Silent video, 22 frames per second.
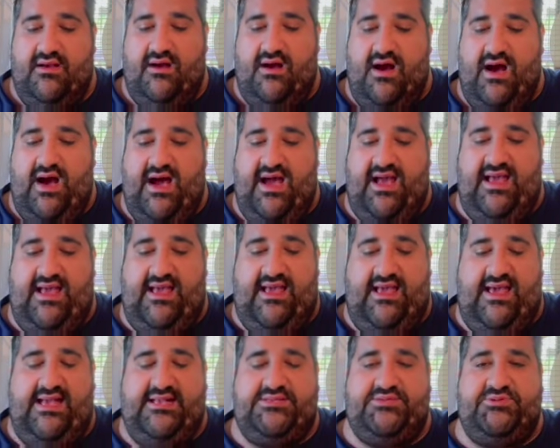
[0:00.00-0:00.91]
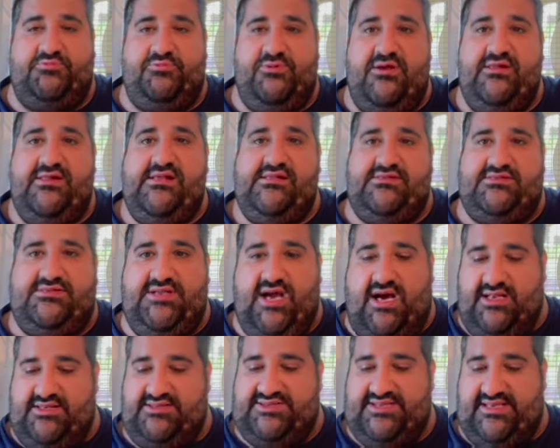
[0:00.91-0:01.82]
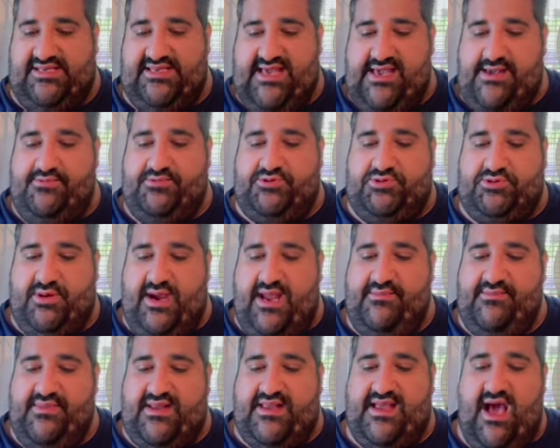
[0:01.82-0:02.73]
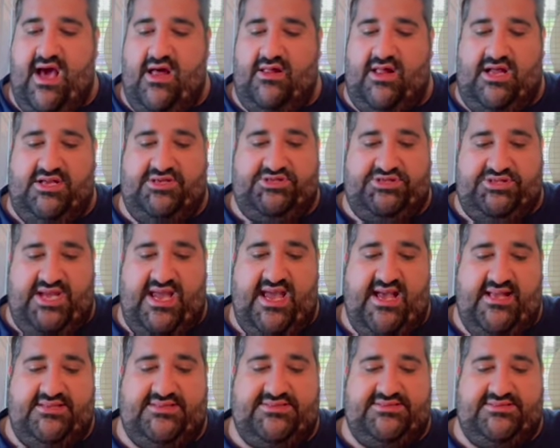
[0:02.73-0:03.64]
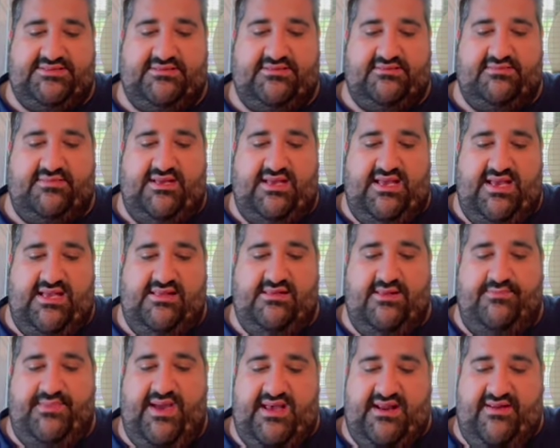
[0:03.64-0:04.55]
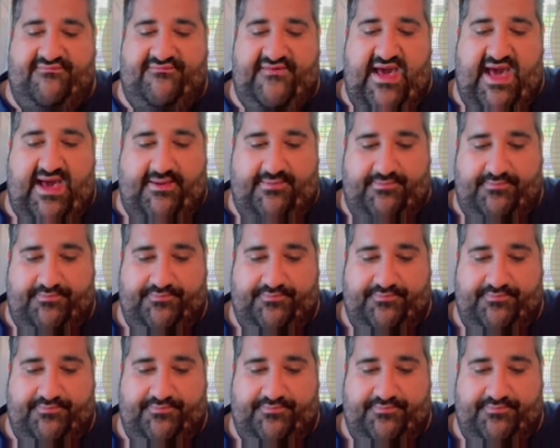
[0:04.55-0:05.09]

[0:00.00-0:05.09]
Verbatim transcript: Uh, it's really done to give Trey Miguel a chance in the main event.